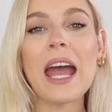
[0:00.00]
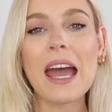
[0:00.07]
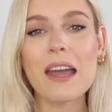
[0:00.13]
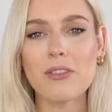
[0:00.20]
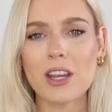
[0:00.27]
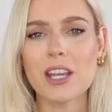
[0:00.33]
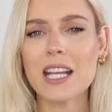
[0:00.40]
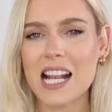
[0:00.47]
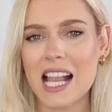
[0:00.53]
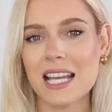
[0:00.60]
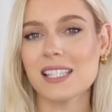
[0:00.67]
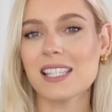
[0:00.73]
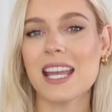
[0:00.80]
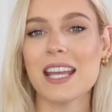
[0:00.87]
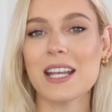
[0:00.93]
a very
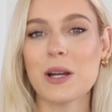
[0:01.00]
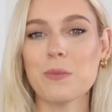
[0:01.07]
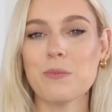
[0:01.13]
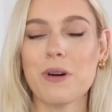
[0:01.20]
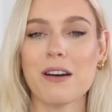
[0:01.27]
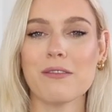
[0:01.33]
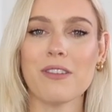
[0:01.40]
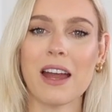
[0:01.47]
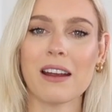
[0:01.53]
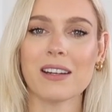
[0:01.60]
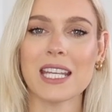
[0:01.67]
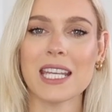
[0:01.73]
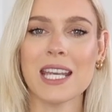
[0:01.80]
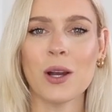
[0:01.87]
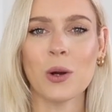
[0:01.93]
classic but
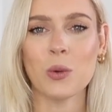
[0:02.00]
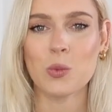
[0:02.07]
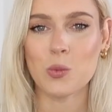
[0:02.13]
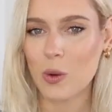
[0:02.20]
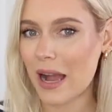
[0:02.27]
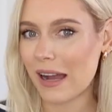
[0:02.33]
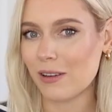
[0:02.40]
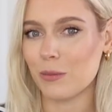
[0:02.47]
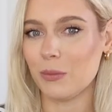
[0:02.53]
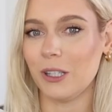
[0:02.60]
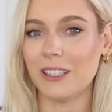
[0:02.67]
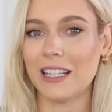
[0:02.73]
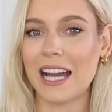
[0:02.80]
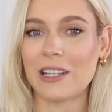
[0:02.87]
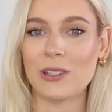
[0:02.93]
very
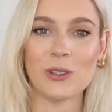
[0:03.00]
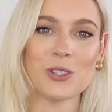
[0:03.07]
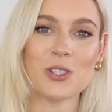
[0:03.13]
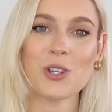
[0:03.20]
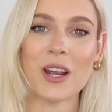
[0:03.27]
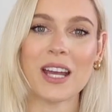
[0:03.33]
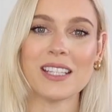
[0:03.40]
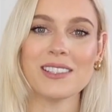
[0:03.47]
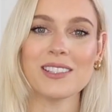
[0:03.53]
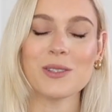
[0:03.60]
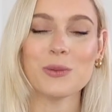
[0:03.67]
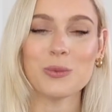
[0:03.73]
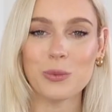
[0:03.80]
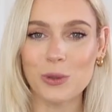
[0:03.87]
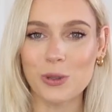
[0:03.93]
wearable and on-trend
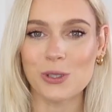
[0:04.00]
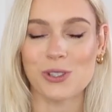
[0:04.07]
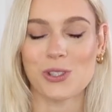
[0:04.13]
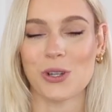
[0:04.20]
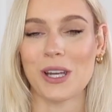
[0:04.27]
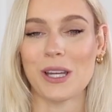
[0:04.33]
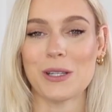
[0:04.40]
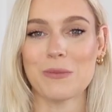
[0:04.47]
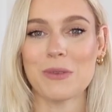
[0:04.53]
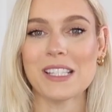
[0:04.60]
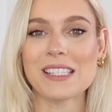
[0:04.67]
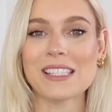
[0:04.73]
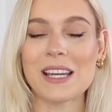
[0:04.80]
wardrobe.